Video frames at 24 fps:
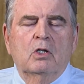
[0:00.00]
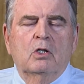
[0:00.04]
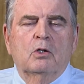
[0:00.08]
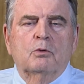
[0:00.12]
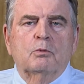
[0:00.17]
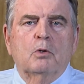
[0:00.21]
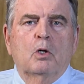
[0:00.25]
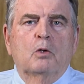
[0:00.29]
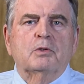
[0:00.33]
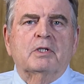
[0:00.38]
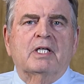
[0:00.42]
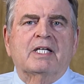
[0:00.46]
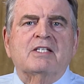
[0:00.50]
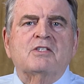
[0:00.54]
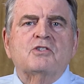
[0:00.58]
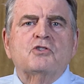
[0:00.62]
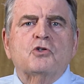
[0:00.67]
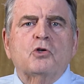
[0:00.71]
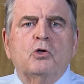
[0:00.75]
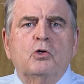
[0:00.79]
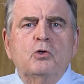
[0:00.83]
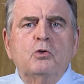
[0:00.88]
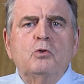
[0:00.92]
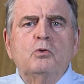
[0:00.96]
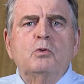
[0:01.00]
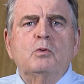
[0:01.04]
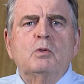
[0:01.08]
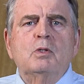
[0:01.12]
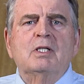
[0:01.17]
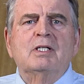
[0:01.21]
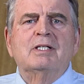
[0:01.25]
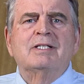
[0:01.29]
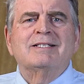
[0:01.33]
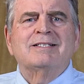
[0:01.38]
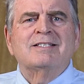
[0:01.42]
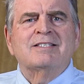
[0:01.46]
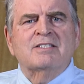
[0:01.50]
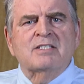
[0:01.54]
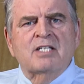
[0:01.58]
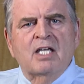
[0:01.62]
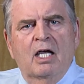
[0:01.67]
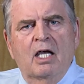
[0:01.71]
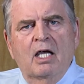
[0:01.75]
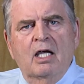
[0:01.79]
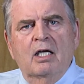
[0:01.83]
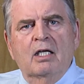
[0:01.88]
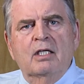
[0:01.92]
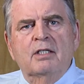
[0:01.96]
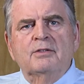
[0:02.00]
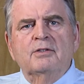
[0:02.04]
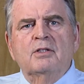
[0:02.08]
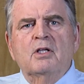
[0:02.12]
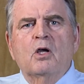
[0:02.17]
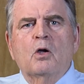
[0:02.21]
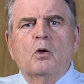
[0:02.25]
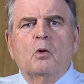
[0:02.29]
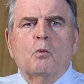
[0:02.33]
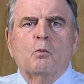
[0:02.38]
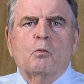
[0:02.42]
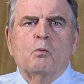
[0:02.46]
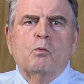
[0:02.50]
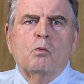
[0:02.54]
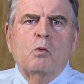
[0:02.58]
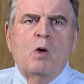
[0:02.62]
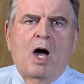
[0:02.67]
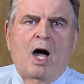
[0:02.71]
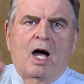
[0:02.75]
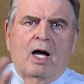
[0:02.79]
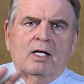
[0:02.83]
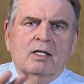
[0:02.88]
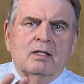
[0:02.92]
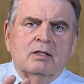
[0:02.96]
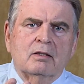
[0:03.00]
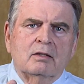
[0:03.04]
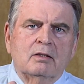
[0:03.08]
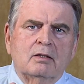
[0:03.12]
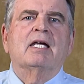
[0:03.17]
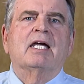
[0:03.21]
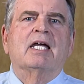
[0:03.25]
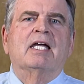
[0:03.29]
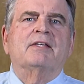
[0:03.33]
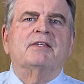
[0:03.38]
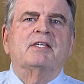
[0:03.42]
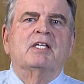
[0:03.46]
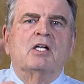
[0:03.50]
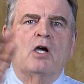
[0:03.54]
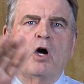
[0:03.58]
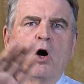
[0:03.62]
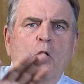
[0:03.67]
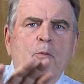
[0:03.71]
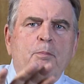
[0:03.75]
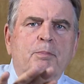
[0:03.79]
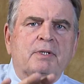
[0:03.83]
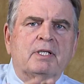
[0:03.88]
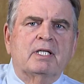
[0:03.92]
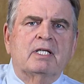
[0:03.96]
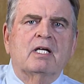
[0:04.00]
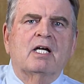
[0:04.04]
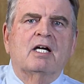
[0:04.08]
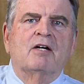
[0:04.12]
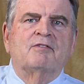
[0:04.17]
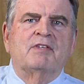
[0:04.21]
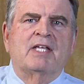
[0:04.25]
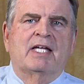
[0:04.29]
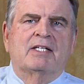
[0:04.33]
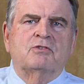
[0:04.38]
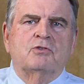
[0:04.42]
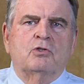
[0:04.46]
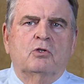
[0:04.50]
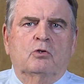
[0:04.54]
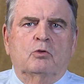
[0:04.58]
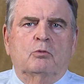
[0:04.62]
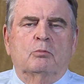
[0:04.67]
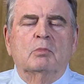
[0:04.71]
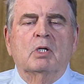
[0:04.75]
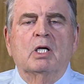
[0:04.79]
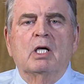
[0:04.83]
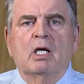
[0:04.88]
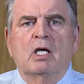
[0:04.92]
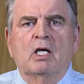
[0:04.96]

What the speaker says: rolled a 2-ton rock in the opening of that tomb.